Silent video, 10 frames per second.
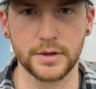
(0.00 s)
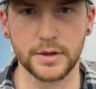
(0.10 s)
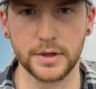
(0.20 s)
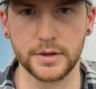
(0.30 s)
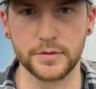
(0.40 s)

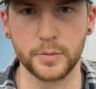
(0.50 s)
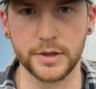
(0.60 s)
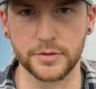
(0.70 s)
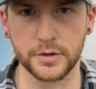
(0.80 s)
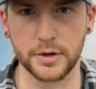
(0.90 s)
That's
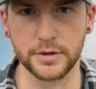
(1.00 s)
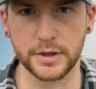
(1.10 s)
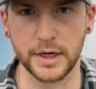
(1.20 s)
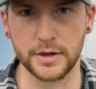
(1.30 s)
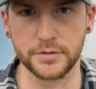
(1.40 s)
basically all you
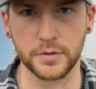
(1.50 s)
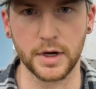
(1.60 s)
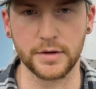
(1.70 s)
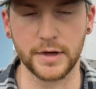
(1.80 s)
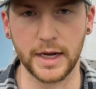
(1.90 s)
can ask for
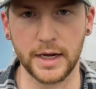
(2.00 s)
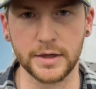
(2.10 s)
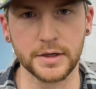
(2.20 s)
out of a hat.